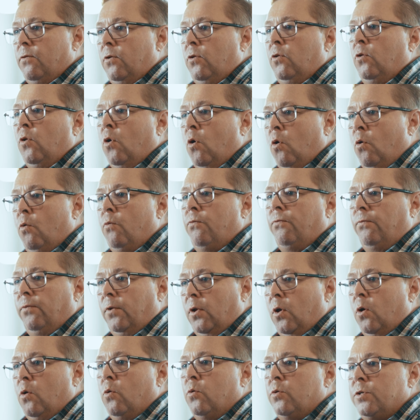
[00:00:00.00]
low
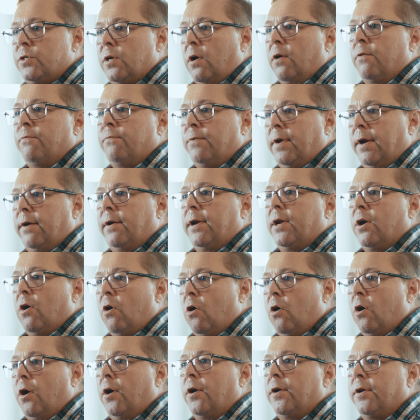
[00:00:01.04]
flows are very
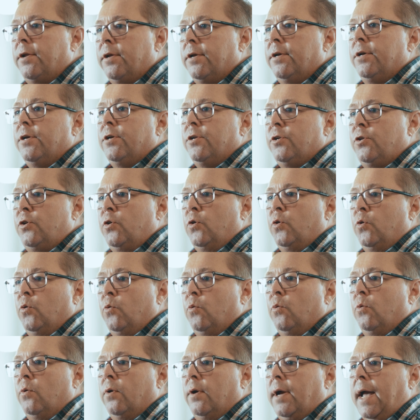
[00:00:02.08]
hard
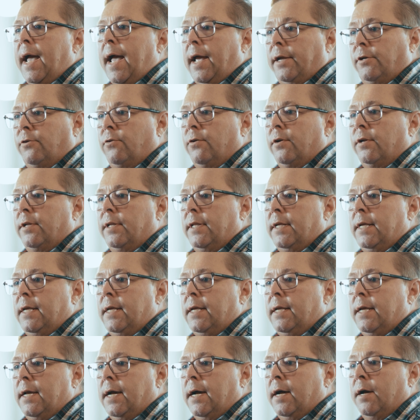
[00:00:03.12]
to
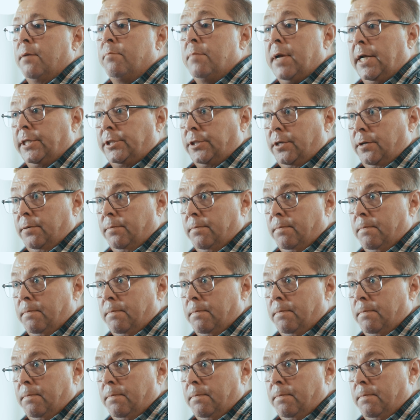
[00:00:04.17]
accurately measure.